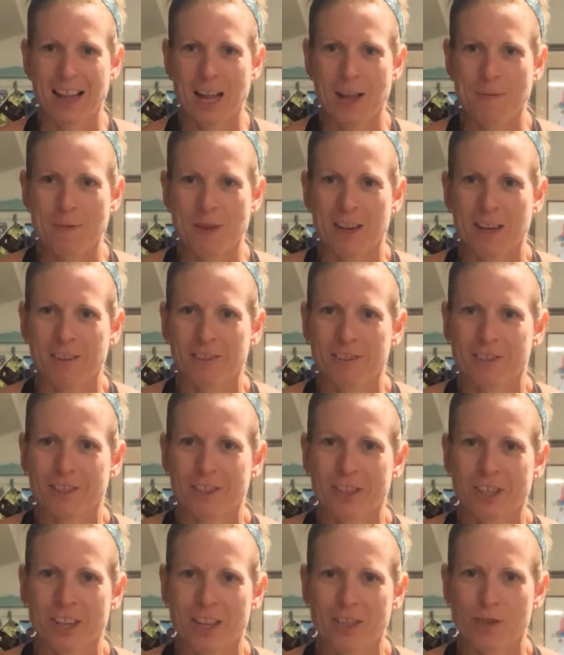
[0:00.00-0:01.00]
I made a little
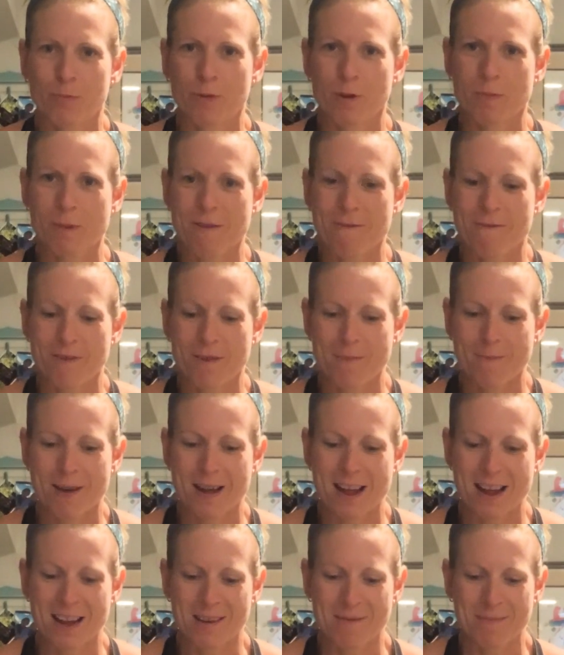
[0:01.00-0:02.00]
change and put my foot
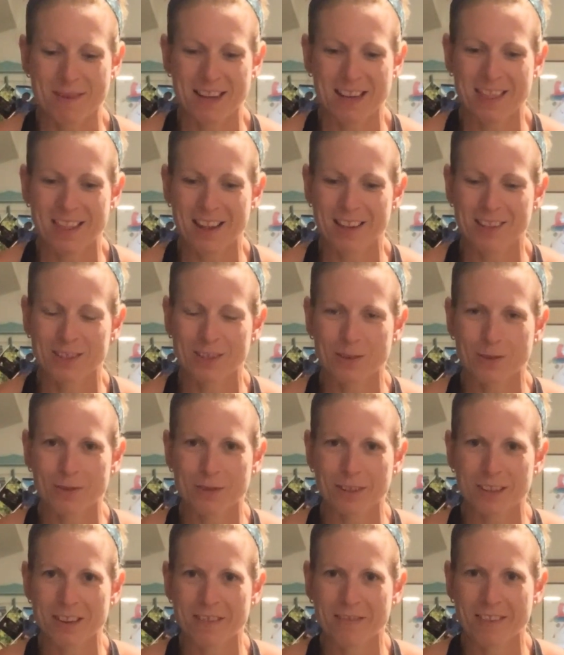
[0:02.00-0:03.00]
behind me. That's
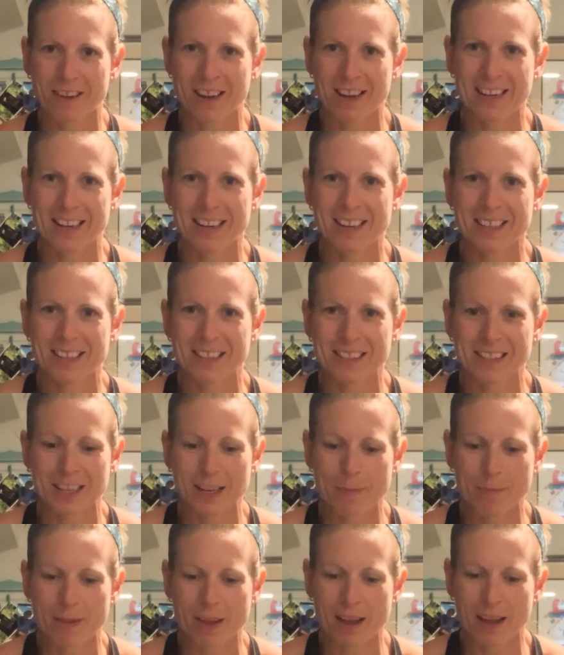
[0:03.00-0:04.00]
totally fine. Just
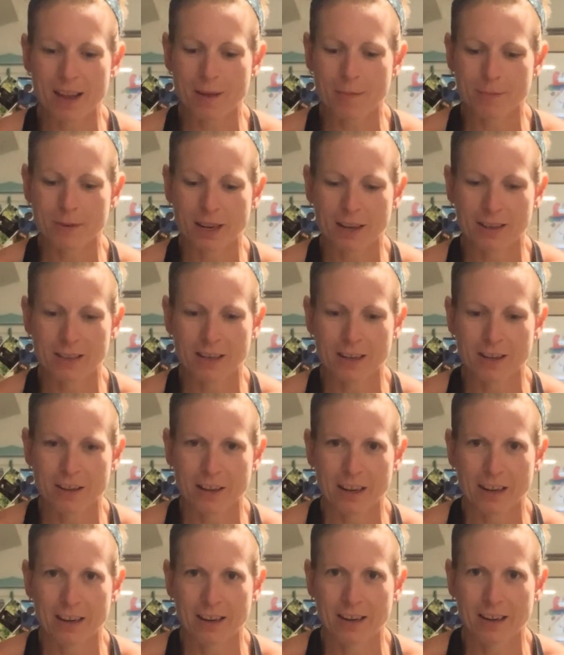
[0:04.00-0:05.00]
keep that hip tucked
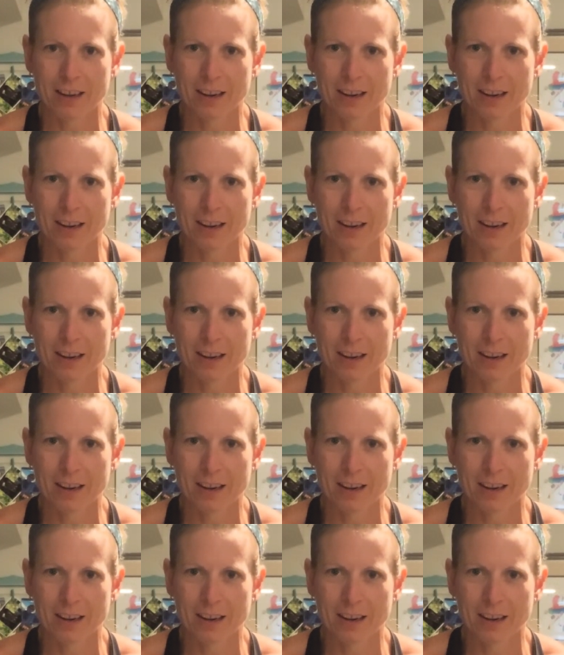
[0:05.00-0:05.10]
under.